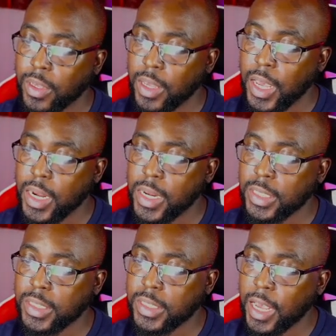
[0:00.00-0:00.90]
and
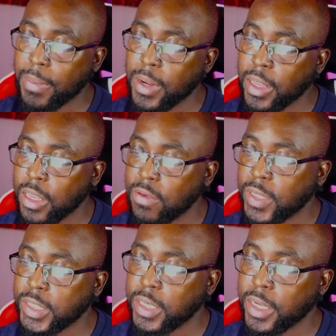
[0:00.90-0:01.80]
this is happening
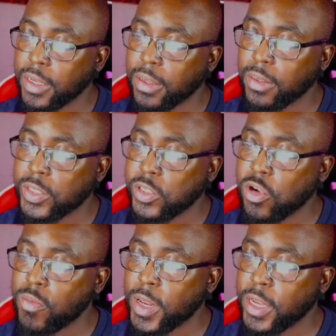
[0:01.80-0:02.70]
even today.
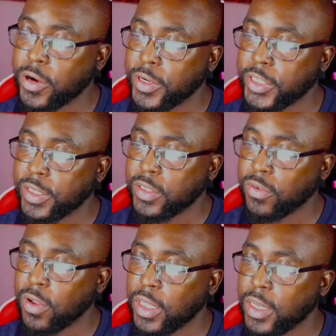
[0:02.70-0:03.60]
So many Christians
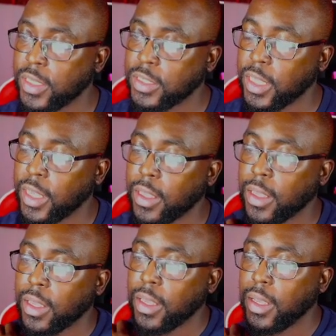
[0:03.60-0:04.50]
fall in this thing.
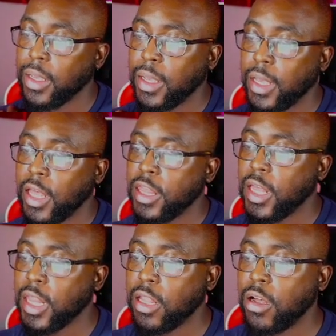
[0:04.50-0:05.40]

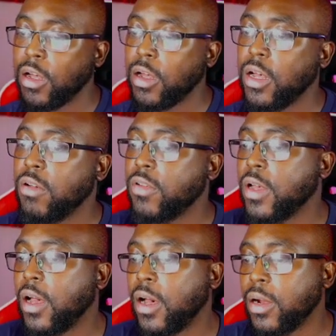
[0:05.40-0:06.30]
The law of
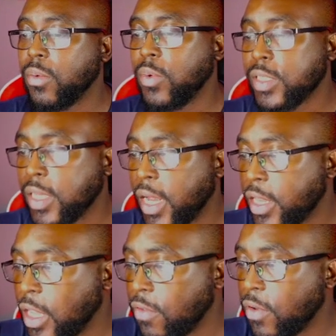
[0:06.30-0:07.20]
God was not
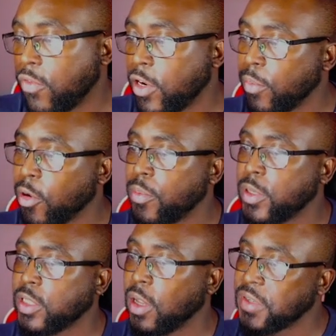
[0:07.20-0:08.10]
given for the
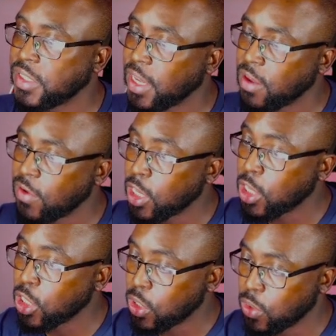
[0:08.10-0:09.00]
purpose of saving
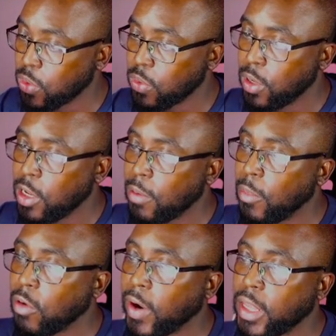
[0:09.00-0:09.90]
you,
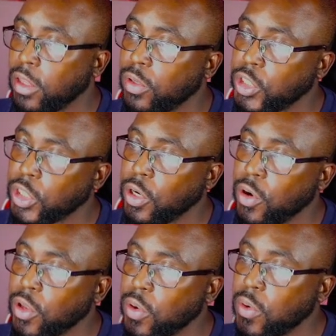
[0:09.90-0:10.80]
but rather to show
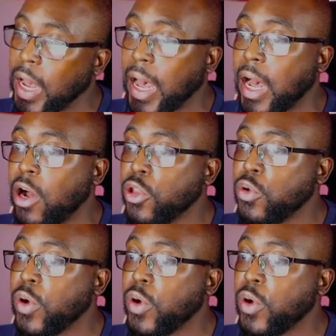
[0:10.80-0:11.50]
you how you